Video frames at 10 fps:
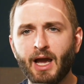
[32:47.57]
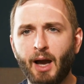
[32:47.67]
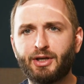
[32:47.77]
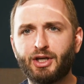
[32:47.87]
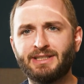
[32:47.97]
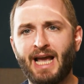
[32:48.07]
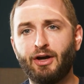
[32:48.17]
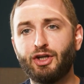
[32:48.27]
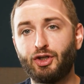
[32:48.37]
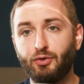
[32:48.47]
I'm curious how
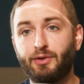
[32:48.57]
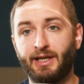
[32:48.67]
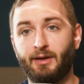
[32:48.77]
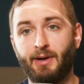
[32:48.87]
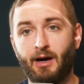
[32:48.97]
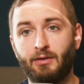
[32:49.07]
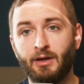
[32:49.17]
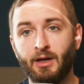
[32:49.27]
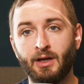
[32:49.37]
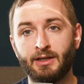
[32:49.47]
do you think about
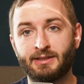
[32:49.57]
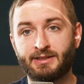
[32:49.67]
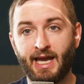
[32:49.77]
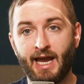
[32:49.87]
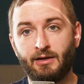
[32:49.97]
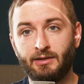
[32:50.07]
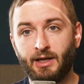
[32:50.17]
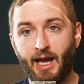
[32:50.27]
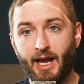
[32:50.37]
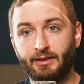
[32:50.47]
scale
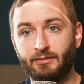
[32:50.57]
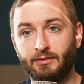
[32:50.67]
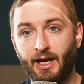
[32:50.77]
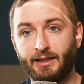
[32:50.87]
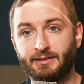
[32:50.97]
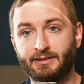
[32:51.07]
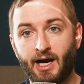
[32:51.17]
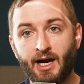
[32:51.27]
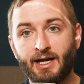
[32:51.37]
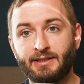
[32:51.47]
and and
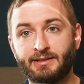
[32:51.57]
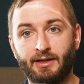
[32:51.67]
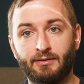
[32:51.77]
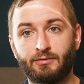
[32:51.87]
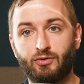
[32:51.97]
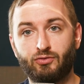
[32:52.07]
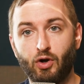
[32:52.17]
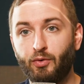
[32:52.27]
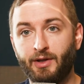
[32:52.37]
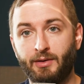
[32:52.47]
size and
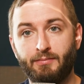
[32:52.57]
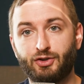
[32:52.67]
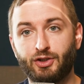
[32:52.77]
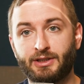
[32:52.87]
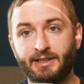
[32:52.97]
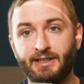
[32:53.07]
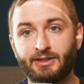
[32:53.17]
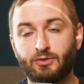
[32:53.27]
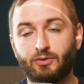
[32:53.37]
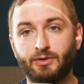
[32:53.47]
growth and metrics and
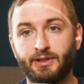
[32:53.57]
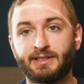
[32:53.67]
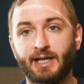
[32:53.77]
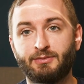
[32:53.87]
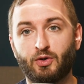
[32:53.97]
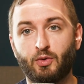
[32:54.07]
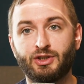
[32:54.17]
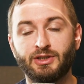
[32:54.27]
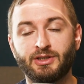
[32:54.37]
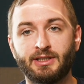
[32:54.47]
these these types of
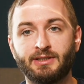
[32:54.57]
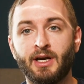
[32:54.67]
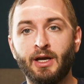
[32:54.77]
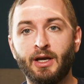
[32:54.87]
questions because